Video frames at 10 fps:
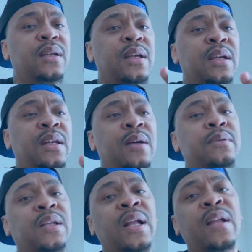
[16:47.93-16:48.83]
And I was
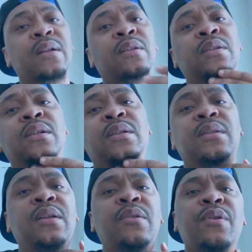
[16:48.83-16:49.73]
like,
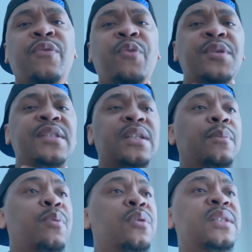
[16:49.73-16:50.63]
don't know 14
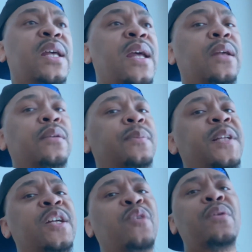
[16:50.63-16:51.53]
points add up
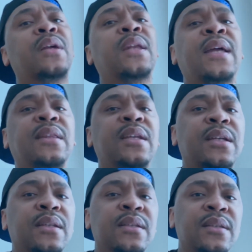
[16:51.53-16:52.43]
that quick like
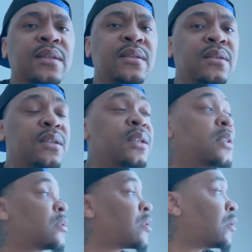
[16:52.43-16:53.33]
that.
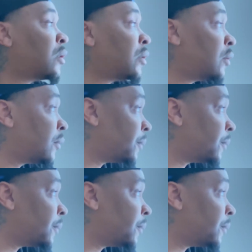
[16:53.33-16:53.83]
So